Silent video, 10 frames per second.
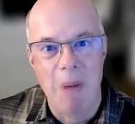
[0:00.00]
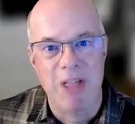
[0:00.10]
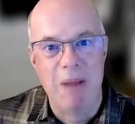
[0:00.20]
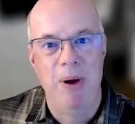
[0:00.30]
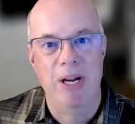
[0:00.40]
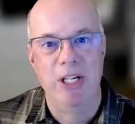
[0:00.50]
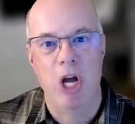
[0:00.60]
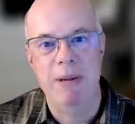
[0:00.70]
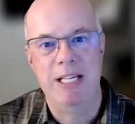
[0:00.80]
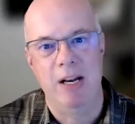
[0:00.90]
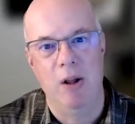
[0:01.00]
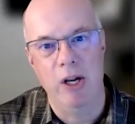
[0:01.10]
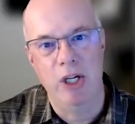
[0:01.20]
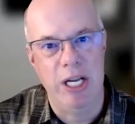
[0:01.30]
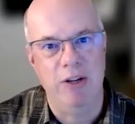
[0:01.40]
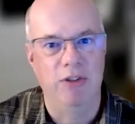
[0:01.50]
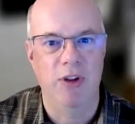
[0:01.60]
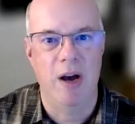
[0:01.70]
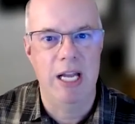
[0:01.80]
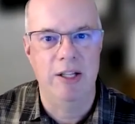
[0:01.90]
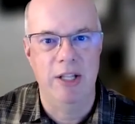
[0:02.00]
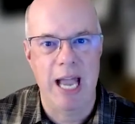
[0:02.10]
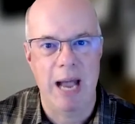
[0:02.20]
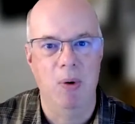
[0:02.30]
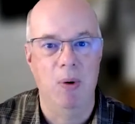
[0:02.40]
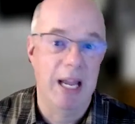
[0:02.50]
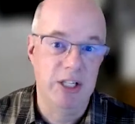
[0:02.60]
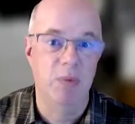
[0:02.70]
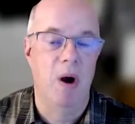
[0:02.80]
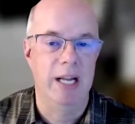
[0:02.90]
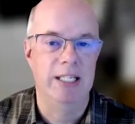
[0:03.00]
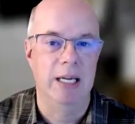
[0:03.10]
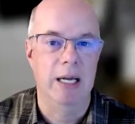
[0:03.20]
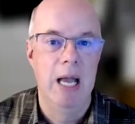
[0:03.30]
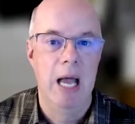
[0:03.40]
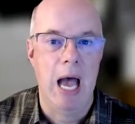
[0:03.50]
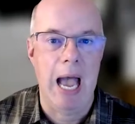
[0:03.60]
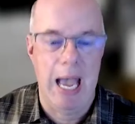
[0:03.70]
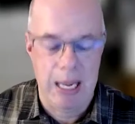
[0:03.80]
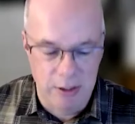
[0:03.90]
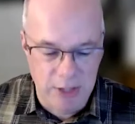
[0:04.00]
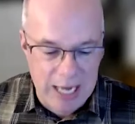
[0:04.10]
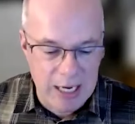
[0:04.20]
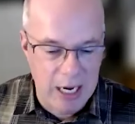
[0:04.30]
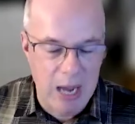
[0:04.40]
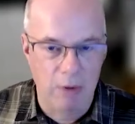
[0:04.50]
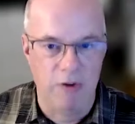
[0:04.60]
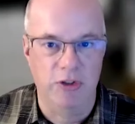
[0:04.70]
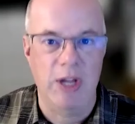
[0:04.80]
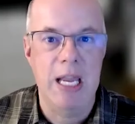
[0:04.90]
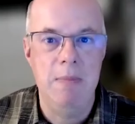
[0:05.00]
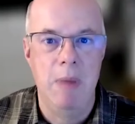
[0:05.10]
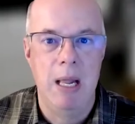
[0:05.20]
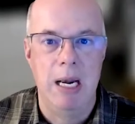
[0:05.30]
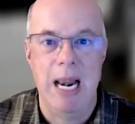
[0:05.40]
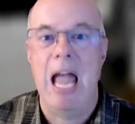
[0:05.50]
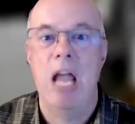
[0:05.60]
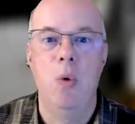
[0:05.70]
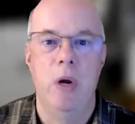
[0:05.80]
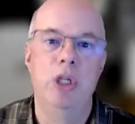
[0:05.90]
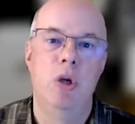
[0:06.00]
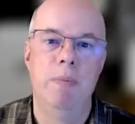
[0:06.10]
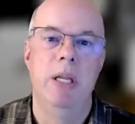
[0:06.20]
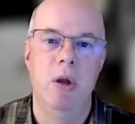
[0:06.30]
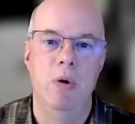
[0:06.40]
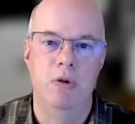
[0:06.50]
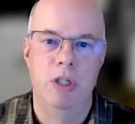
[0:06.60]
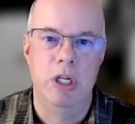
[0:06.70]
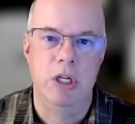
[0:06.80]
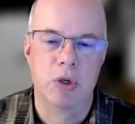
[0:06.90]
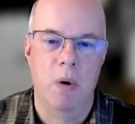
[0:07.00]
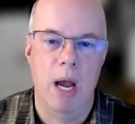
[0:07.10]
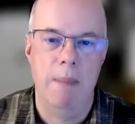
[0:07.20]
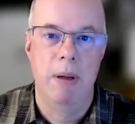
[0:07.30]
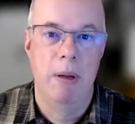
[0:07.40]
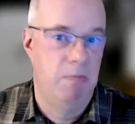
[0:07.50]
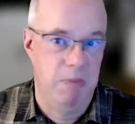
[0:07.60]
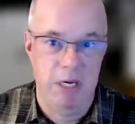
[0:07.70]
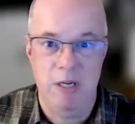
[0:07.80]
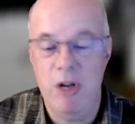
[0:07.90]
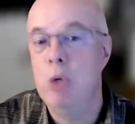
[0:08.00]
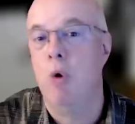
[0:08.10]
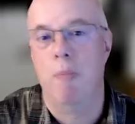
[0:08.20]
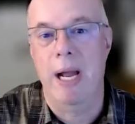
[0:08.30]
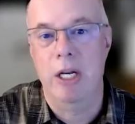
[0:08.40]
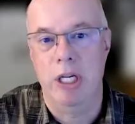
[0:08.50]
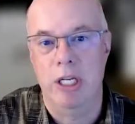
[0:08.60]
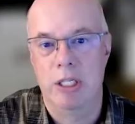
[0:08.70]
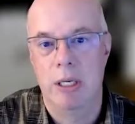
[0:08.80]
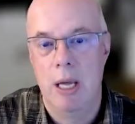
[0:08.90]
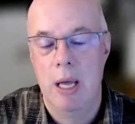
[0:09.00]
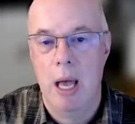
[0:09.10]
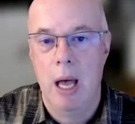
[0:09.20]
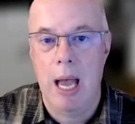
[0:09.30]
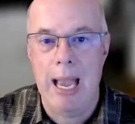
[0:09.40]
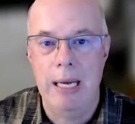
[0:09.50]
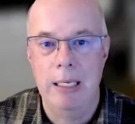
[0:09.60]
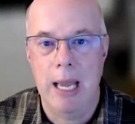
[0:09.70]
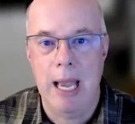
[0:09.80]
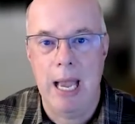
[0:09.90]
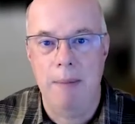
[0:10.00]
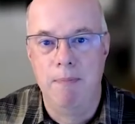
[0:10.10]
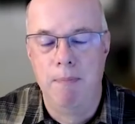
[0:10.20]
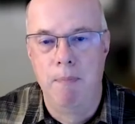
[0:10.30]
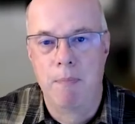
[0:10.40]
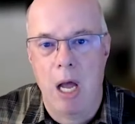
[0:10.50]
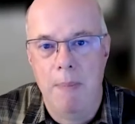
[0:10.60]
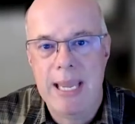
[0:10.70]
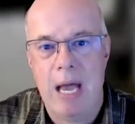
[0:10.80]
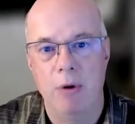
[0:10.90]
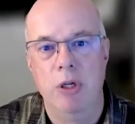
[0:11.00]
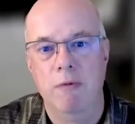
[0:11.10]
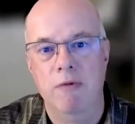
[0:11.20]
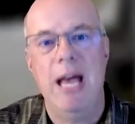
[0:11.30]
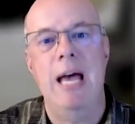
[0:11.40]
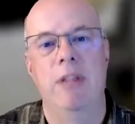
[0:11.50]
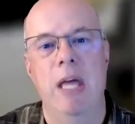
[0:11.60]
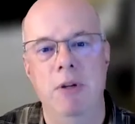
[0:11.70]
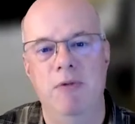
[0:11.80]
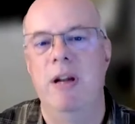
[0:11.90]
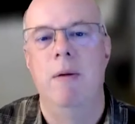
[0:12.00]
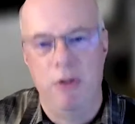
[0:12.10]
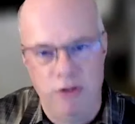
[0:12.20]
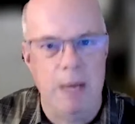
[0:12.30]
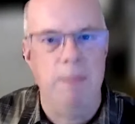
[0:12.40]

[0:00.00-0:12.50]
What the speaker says: They put Adobe technology inside the Apple laser writer, and that allowed the same language to be used to describe individual pages. And coming out of that, there has been a